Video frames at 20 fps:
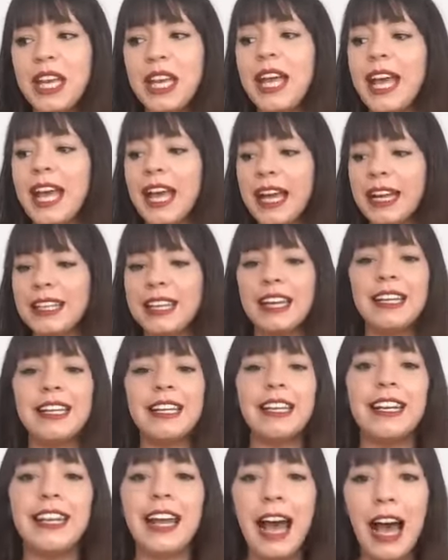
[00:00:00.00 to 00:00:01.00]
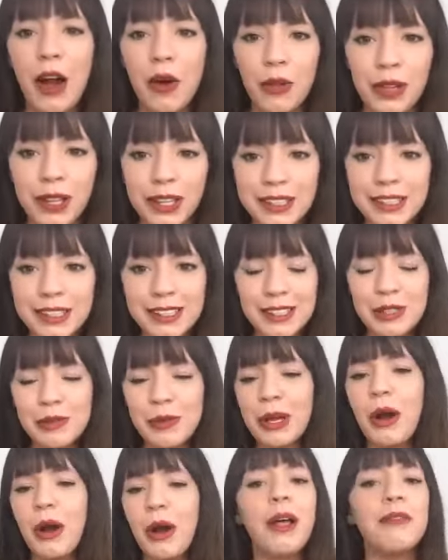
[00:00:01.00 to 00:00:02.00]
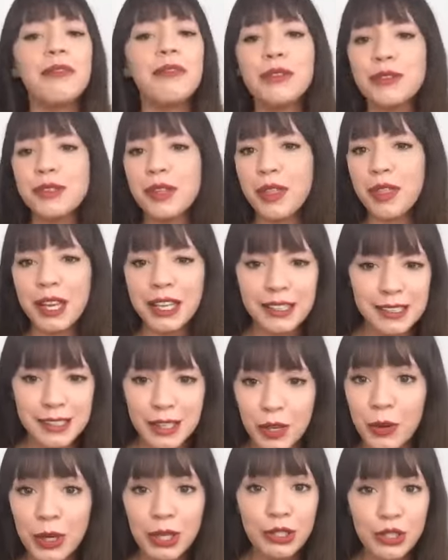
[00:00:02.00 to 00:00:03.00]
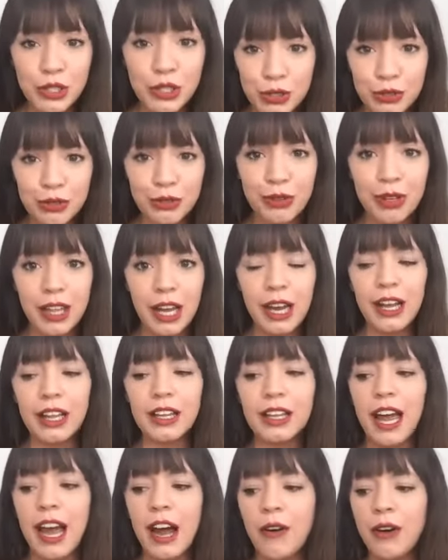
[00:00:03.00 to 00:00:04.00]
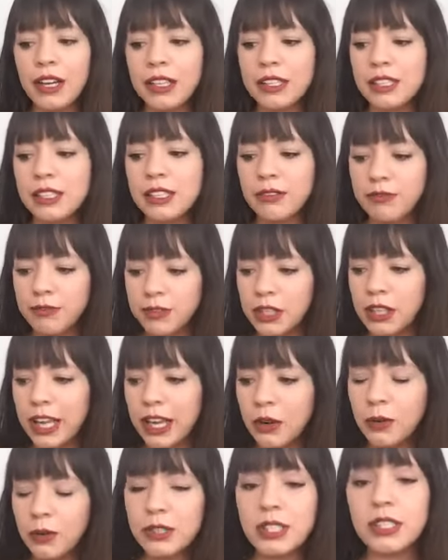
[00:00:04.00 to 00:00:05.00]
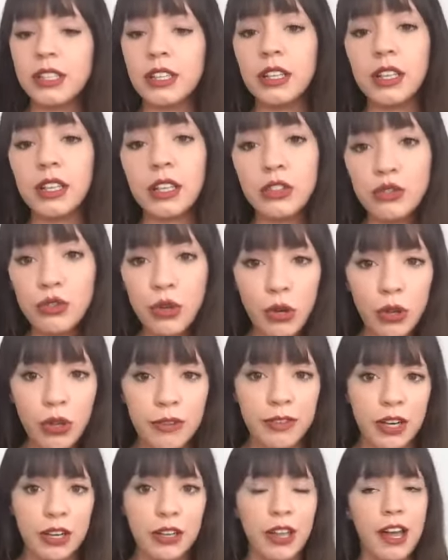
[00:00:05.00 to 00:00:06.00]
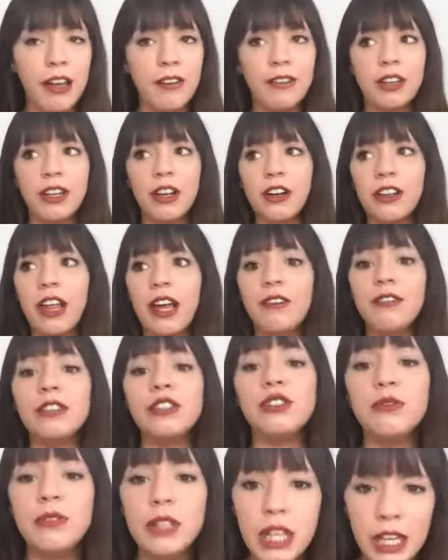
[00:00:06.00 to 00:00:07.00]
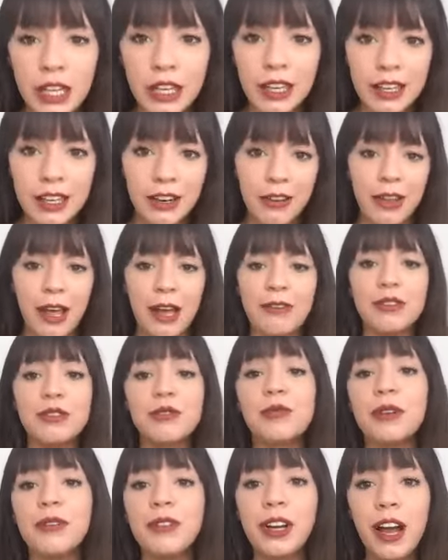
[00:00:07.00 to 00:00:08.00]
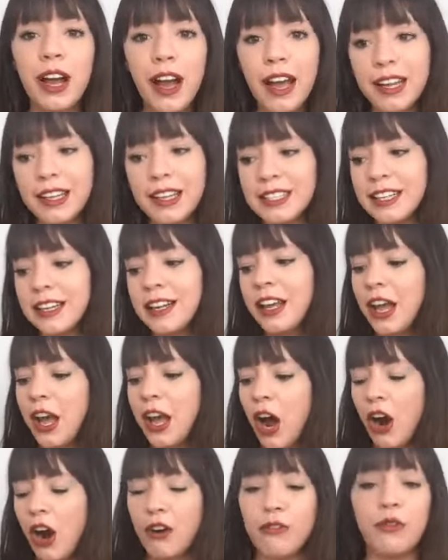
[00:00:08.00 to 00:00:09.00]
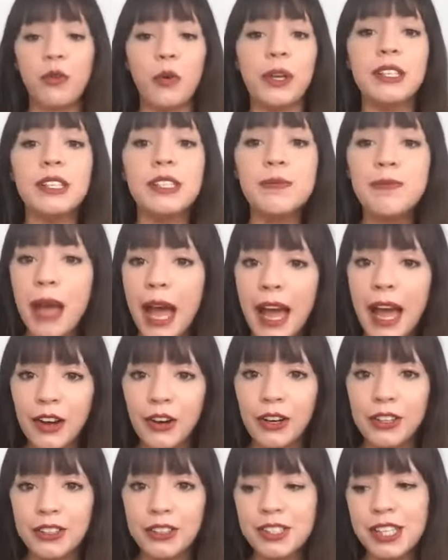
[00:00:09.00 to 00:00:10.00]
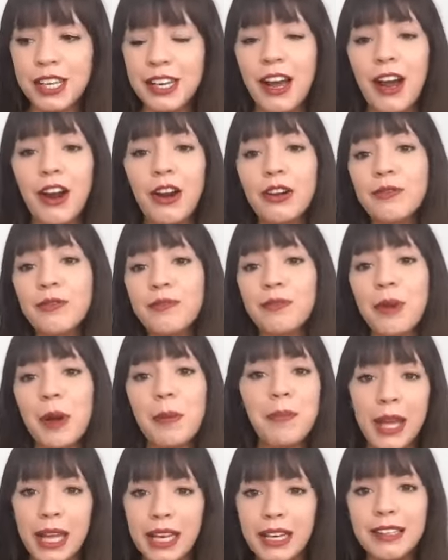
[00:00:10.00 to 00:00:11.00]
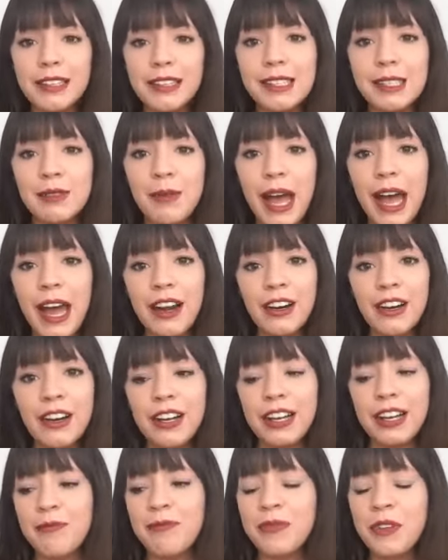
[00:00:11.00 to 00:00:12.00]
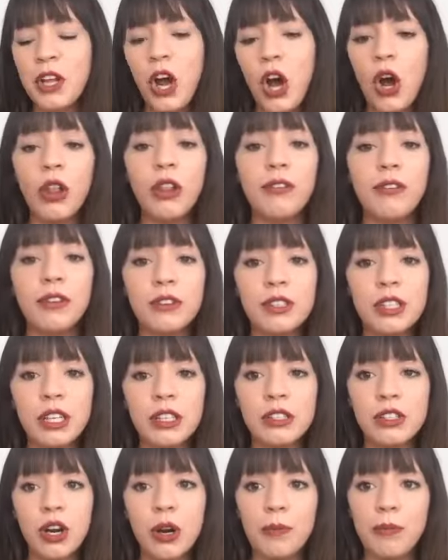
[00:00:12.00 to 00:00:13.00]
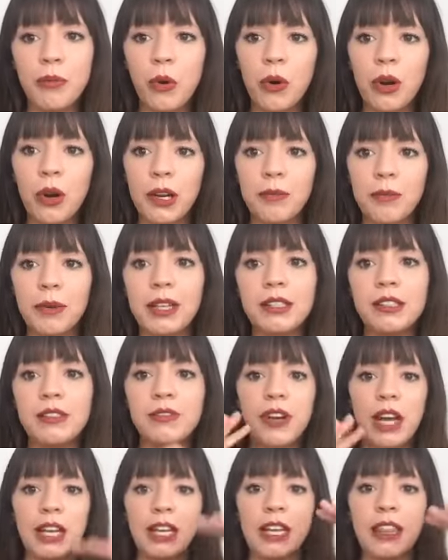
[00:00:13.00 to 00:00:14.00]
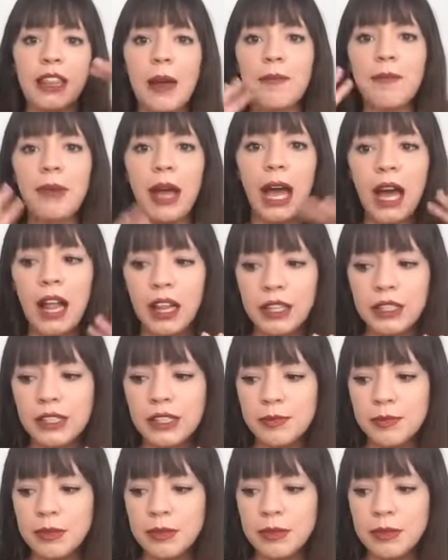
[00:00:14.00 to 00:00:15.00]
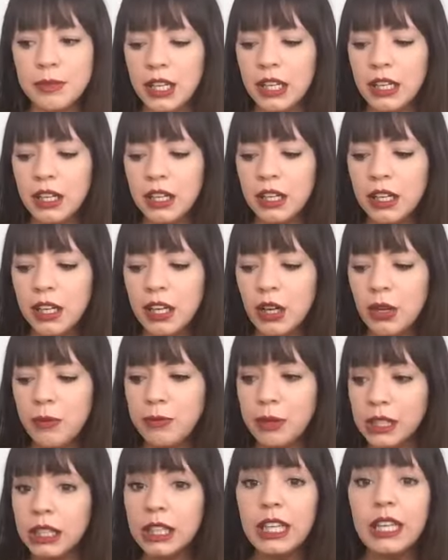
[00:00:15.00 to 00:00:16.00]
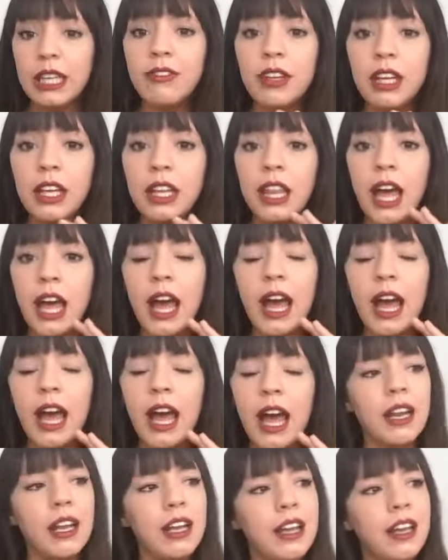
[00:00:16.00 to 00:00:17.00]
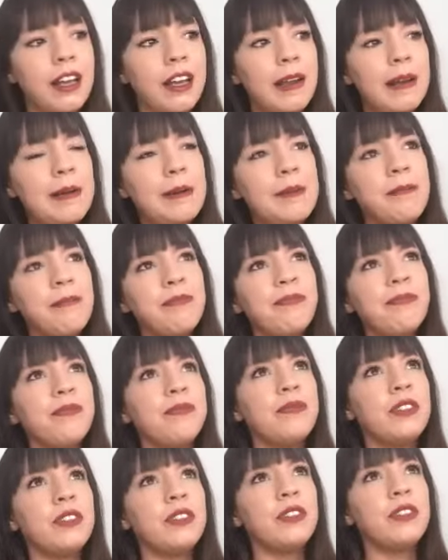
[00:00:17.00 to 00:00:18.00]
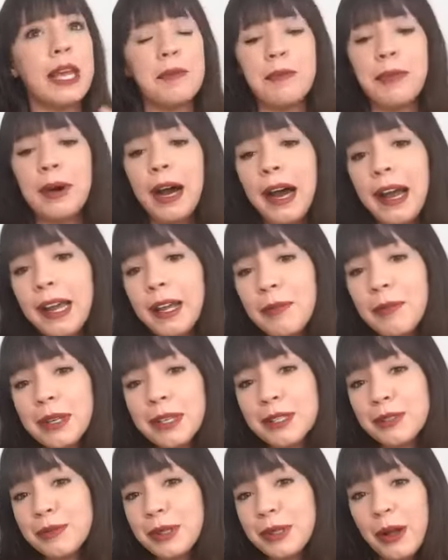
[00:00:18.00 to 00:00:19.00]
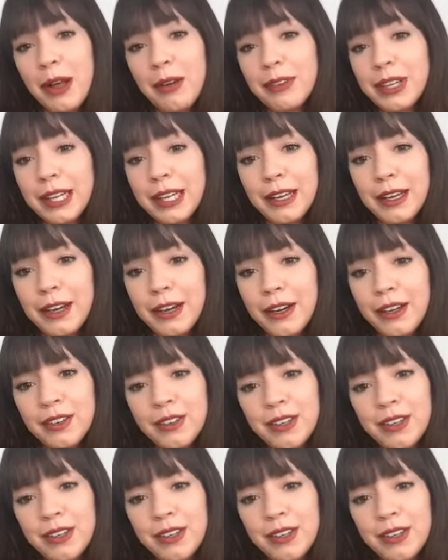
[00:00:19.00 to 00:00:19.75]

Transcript: and i need outlets and so we all have those things that we do that allow us to feel like we're still in control of our life and our life is unique and our life is one of a kind and our voice matters and our opinions matter and all of those things are important but it's finding that balance between believing that to get by because we all have an ego